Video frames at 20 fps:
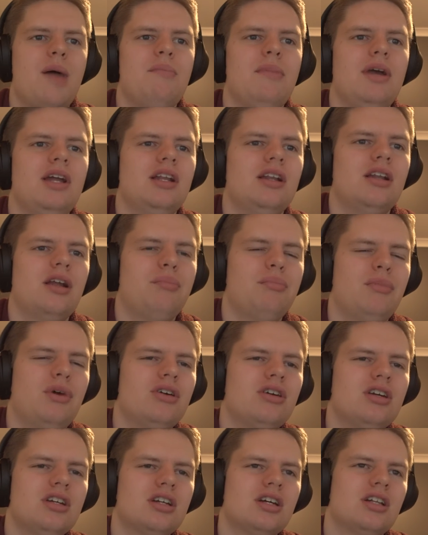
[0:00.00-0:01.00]
I mean, I'm
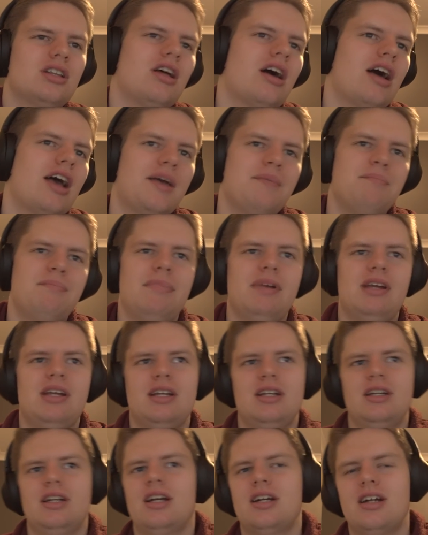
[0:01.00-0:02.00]
not gonna lie,
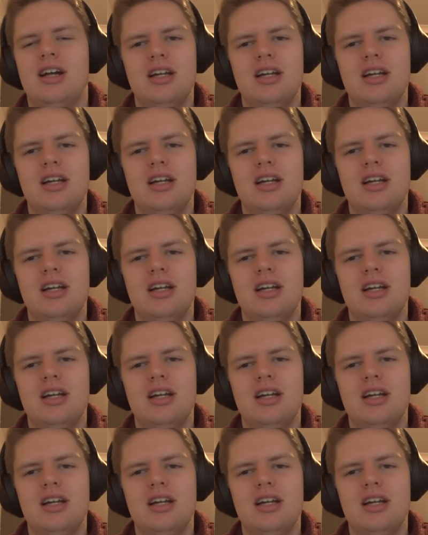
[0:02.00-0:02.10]
me,